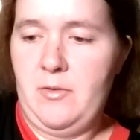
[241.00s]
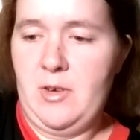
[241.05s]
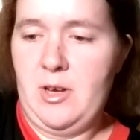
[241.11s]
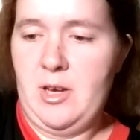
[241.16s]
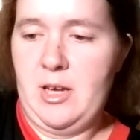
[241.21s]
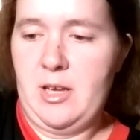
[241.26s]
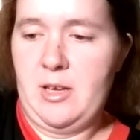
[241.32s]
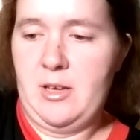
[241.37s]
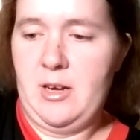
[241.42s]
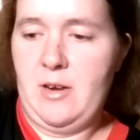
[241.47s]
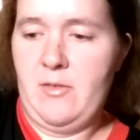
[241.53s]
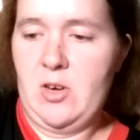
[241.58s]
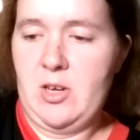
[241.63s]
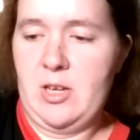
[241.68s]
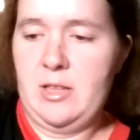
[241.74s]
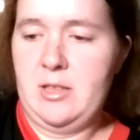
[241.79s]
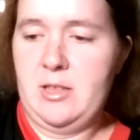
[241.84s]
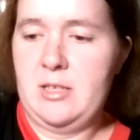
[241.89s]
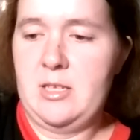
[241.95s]
I could ever
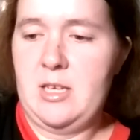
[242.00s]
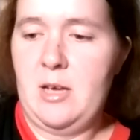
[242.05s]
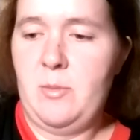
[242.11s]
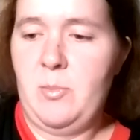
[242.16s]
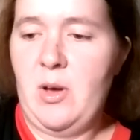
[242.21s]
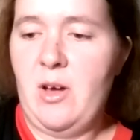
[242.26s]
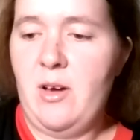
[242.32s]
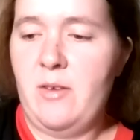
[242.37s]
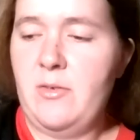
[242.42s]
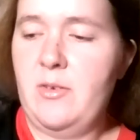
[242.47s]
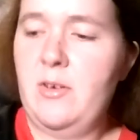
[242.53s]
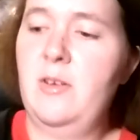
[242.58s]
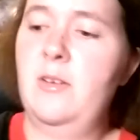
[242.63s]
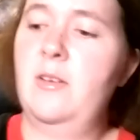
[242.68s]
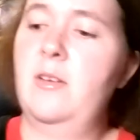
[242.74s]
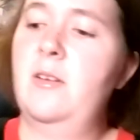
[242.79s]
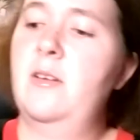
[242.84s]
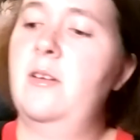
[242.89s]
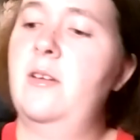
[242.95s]
get the tape off.
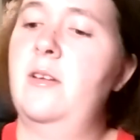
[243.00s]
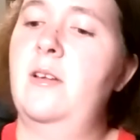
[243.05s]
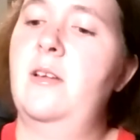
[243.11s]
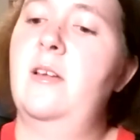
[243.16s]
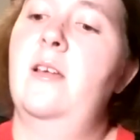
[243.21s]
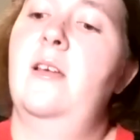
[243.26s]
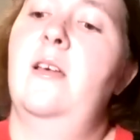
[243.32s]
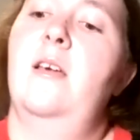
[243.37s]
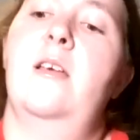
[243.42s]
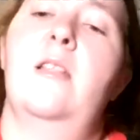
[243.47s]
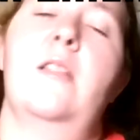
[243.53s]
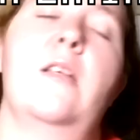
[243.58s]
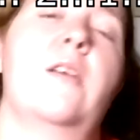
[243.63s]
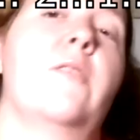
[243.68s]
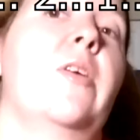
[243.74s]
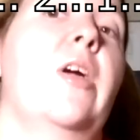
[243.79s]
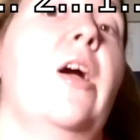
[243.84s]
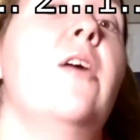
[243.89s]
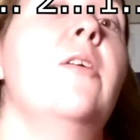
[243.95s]
There
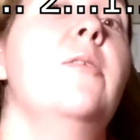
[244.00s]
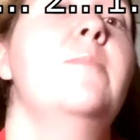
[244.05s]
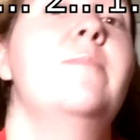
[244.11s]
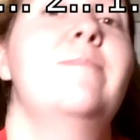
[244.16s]
we are.